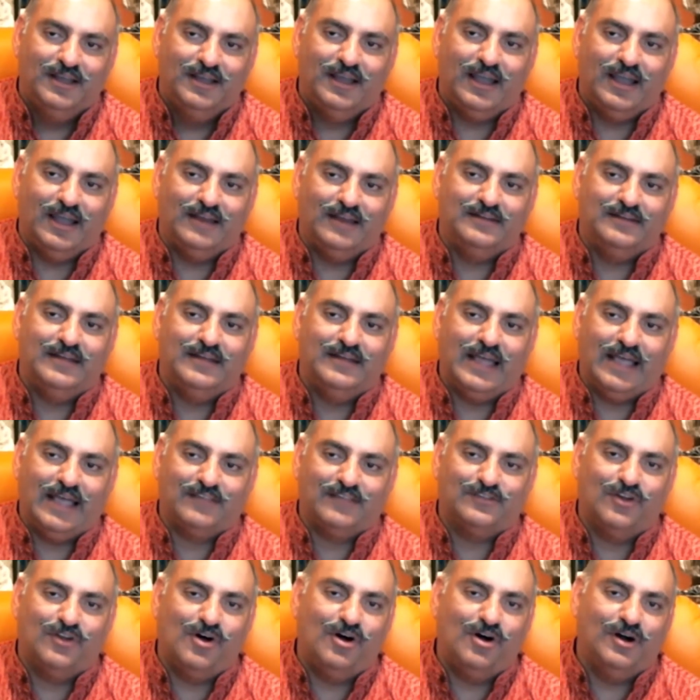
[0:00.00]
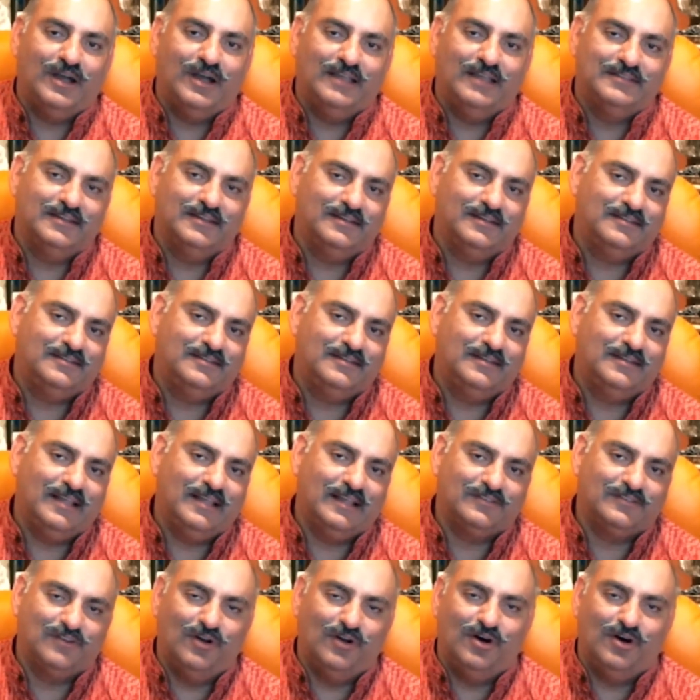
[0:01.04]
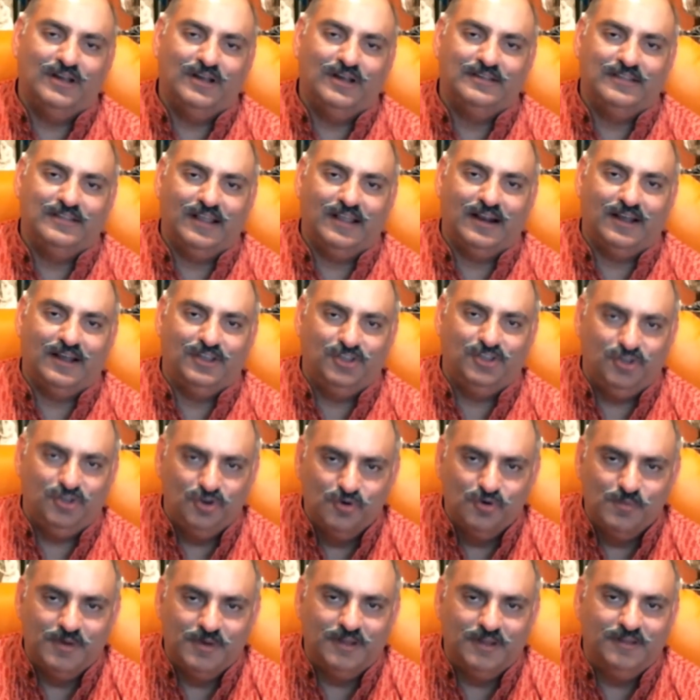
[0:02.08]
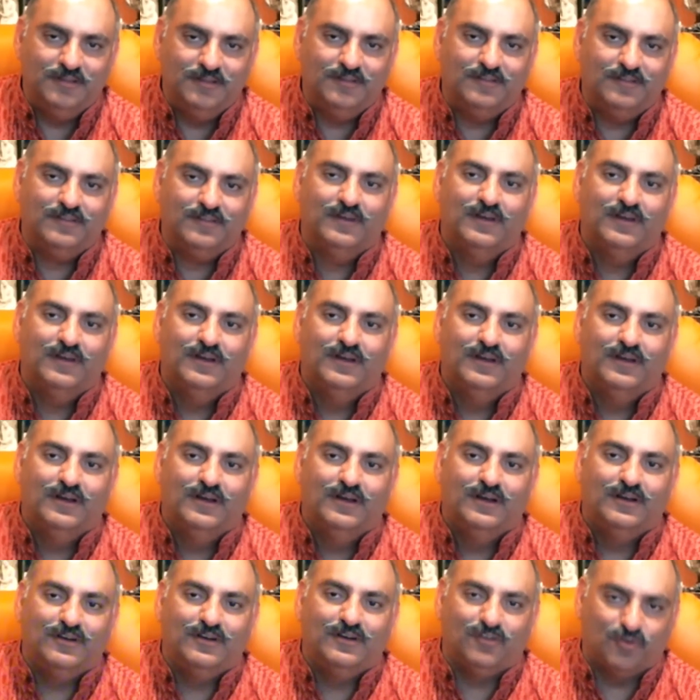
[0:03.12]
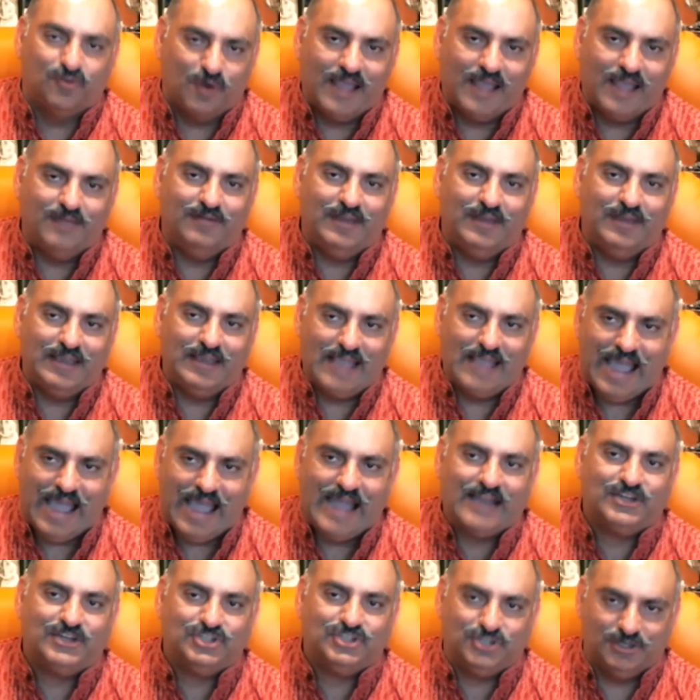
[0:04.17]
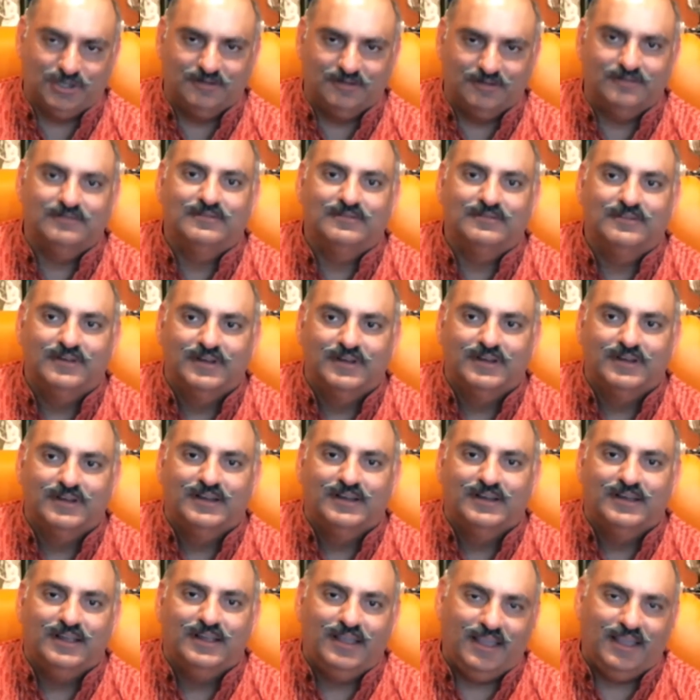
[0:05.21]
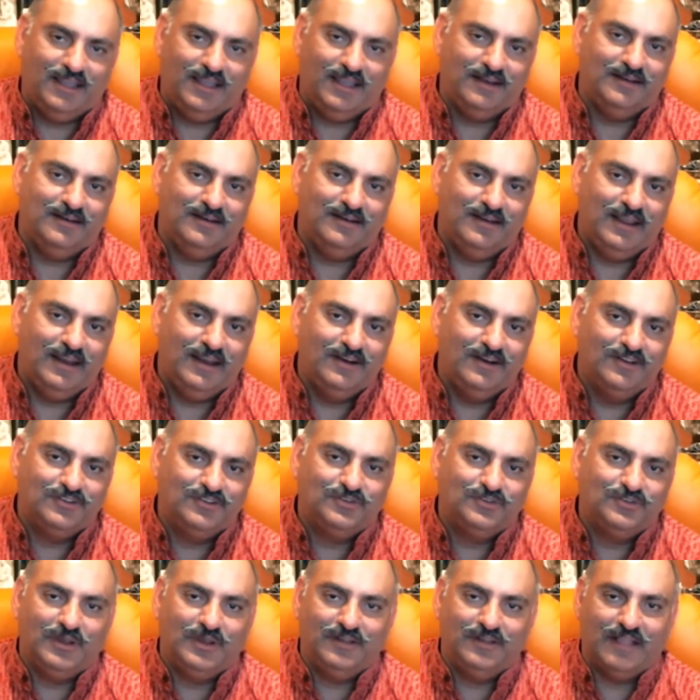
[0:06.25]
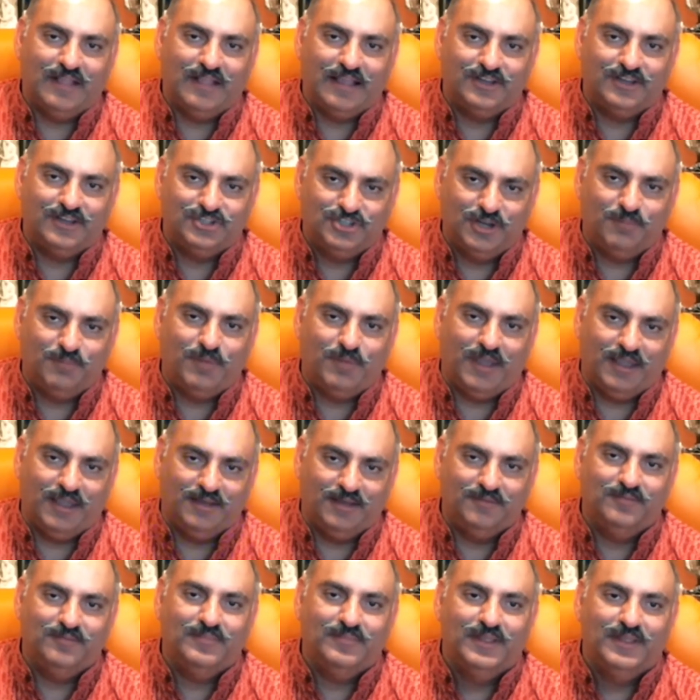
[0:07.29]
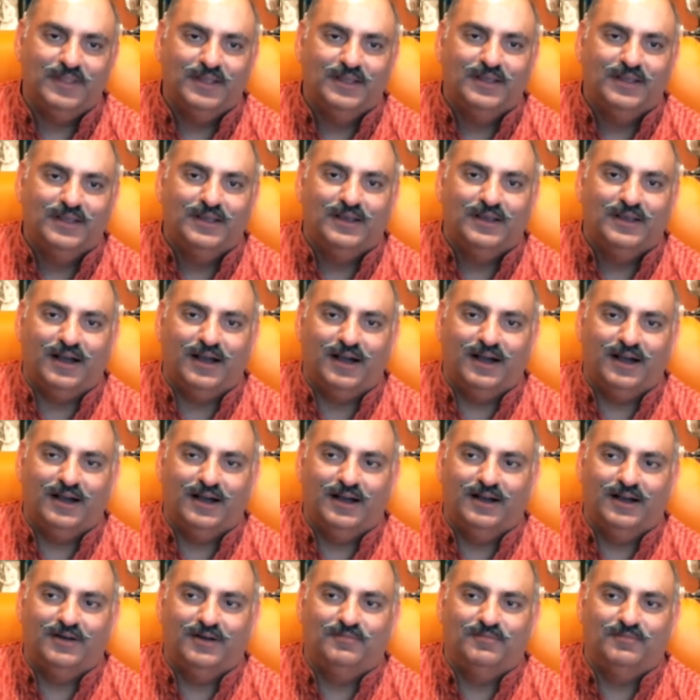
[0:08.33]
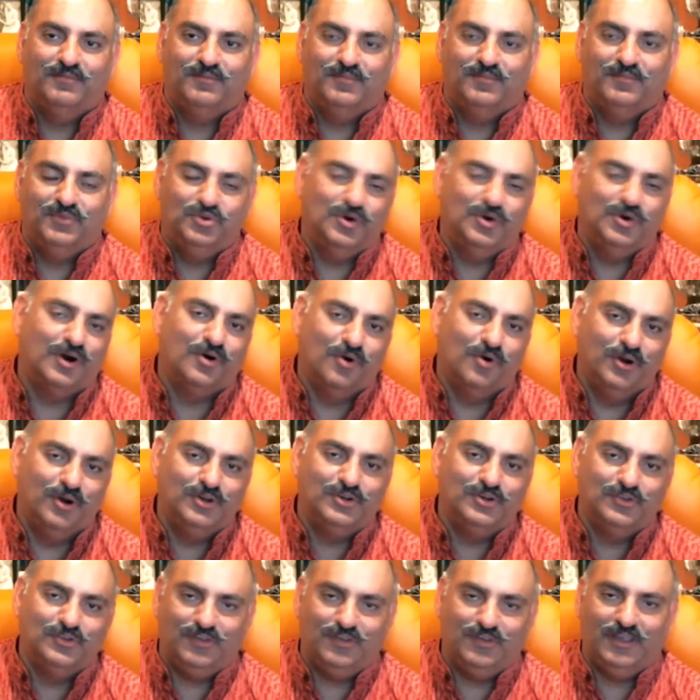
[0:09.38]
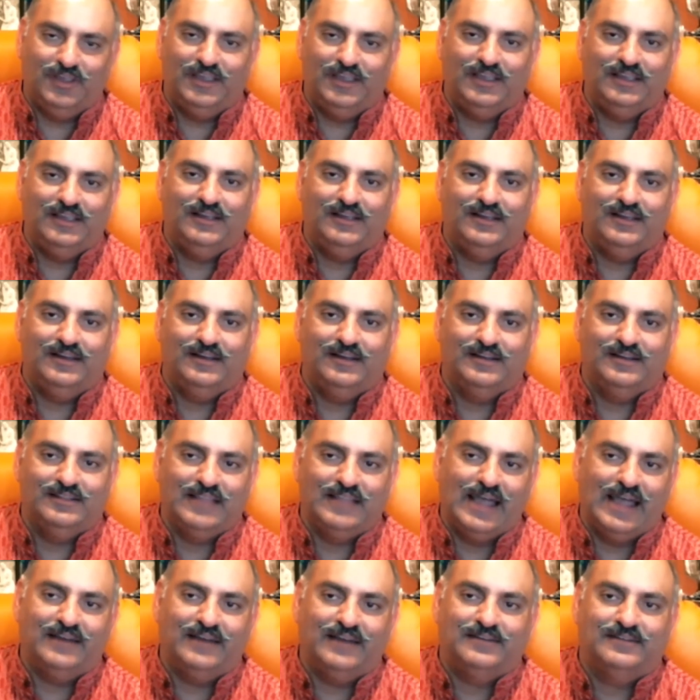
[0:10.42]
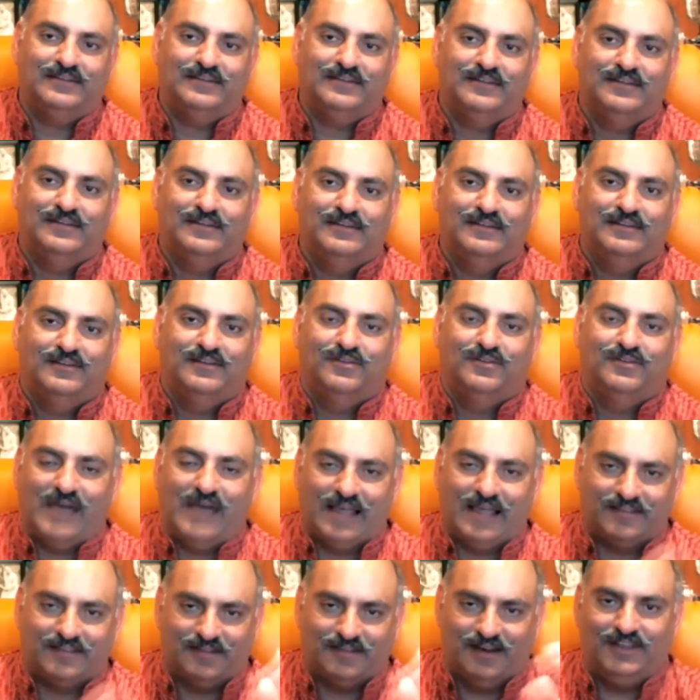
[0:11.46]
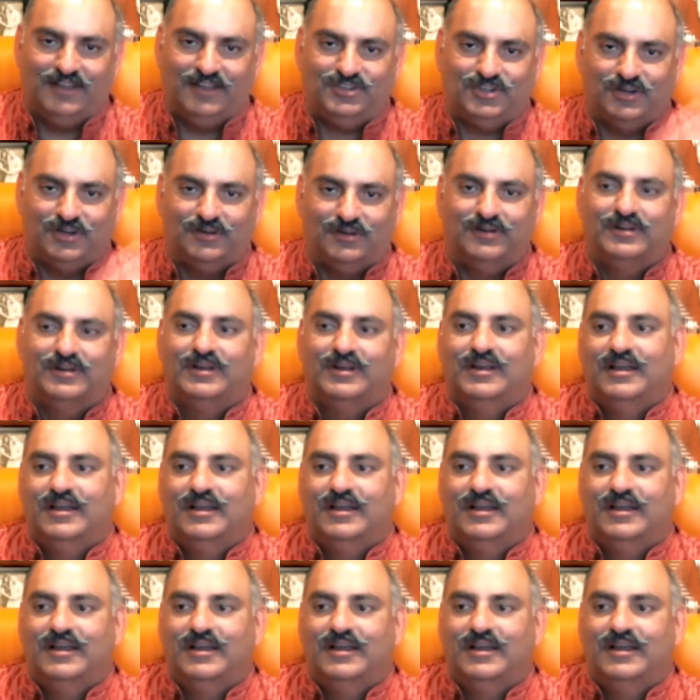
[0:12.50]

And as long as there are humans driving action in industries like shipping, you're going to see that vacillation.